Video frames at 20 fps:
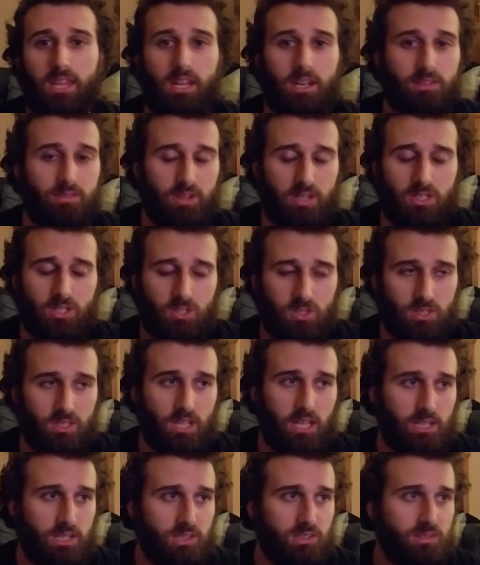then eventually
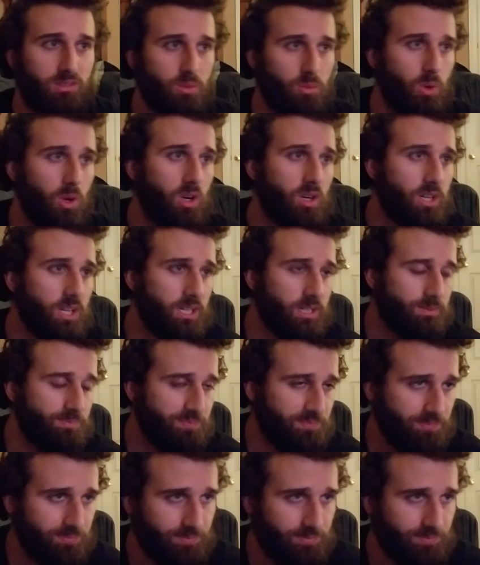that leads to walking.